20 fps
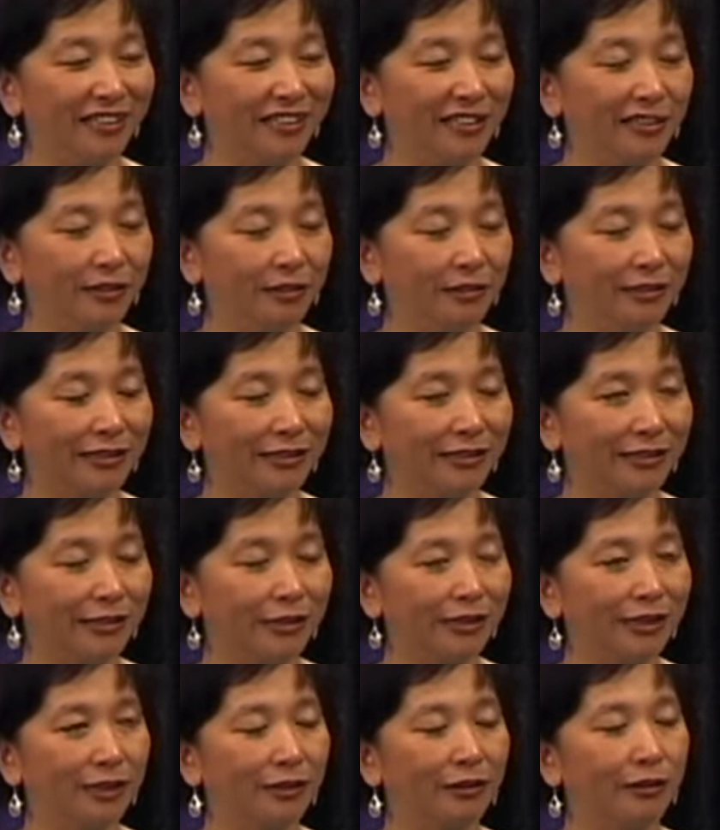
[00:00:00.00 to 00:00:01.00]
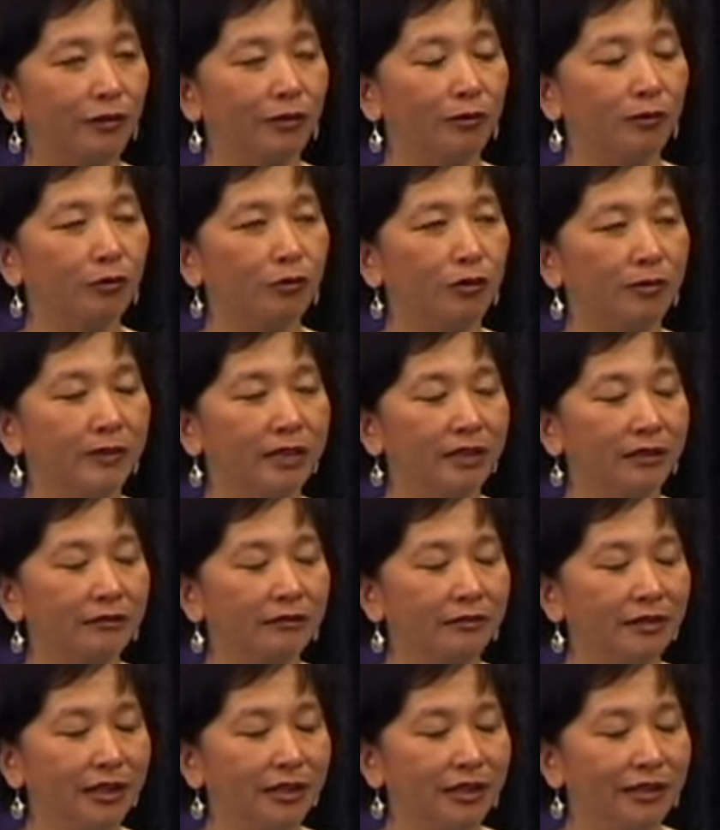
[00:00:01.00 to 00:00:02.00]
you know, because a lot of women
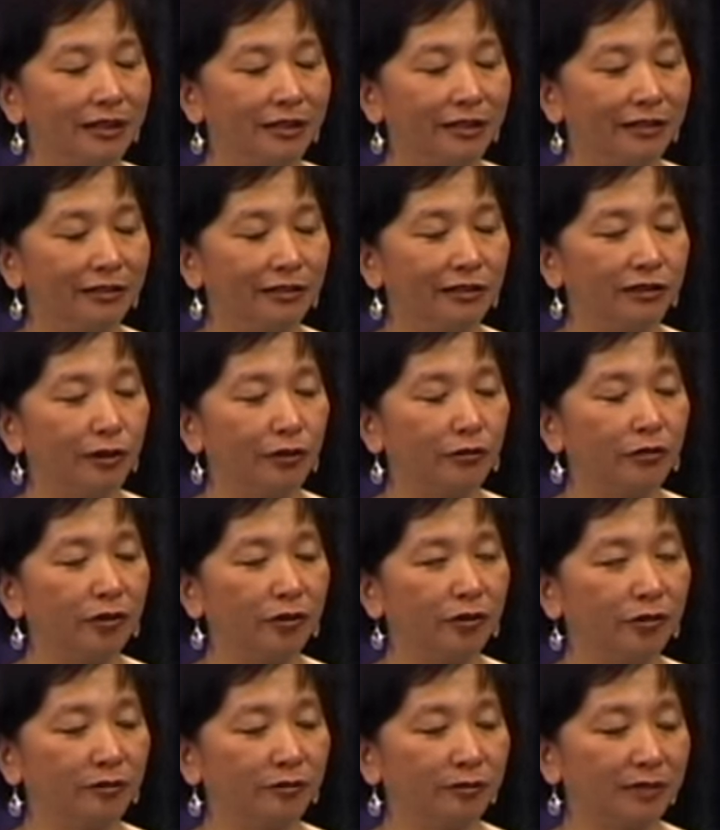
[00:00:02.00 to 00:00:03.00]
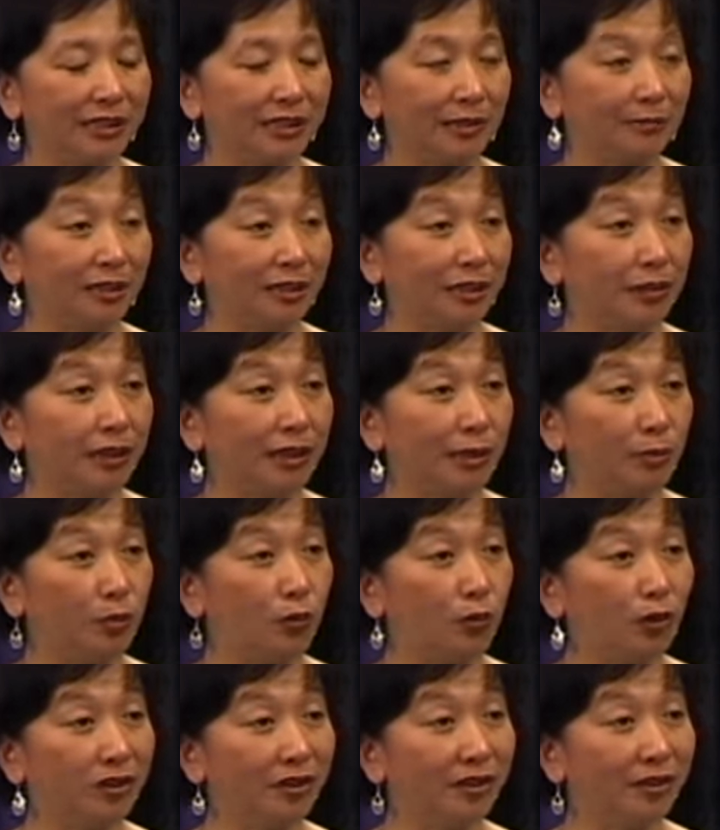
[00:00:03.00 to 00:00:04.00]
don't feel sometimes
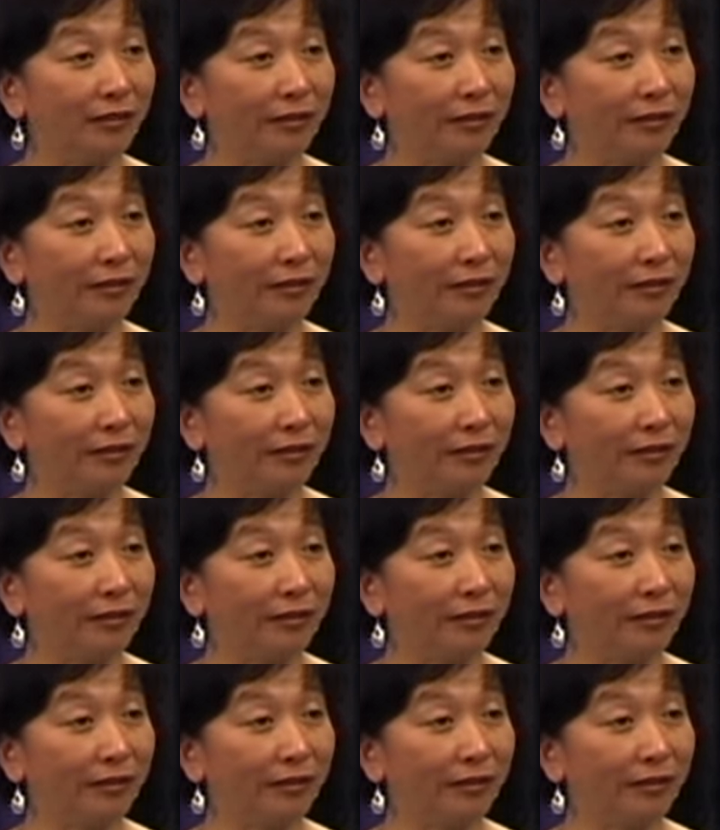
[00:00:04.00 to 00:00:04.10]
supported,